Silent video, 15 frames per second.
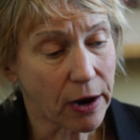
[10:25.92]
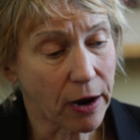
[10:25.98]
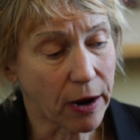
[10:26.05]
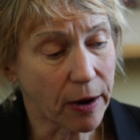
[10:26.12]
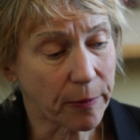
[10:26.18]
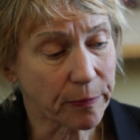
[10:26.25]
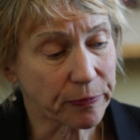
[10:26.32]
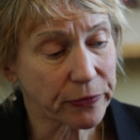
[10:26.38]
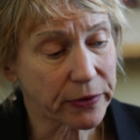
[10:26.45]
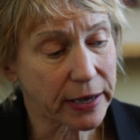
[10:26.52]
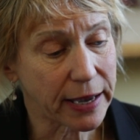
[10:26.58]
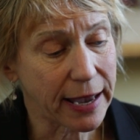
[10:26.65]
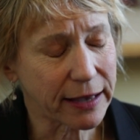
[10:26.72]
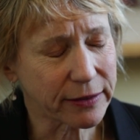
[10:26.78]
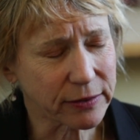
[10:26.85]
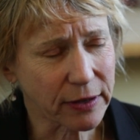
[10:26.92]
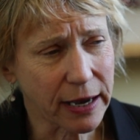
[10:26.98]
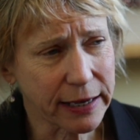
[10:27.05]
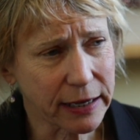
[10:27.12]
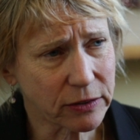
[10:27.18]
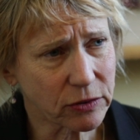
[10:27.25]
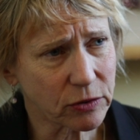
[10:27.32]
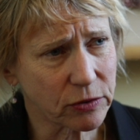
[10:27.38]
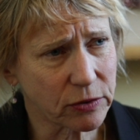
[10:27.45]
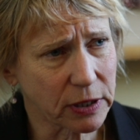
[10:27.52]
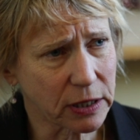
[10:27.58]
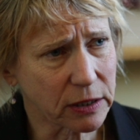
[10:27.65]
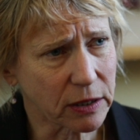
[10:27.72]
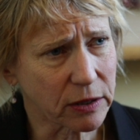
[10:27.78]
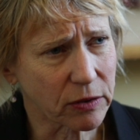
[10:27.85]
As I
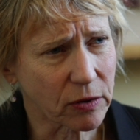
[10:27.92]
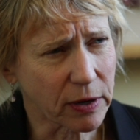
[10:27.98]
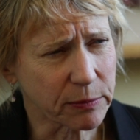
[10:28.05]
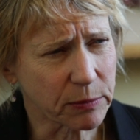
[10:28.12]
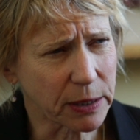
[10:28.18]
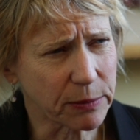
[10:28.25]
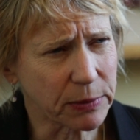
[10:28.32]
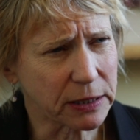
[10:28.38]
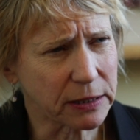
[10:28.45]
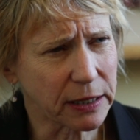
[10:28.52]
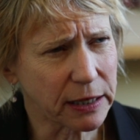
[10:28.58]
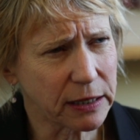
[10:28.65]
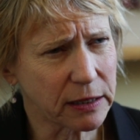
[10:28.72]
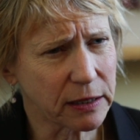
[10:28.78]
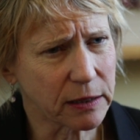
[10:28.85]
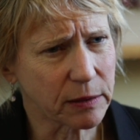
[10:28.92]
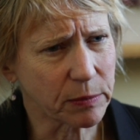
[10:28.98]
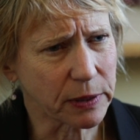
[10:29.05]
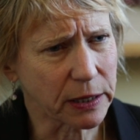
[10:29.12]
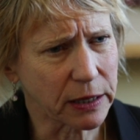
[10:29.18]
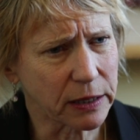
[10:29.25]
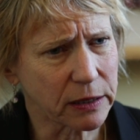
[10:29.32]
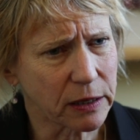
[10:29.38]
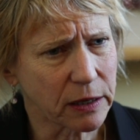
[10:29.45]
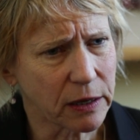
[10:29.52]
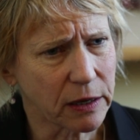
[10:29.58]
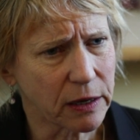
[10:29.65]
understand it, though I may be dated a bit,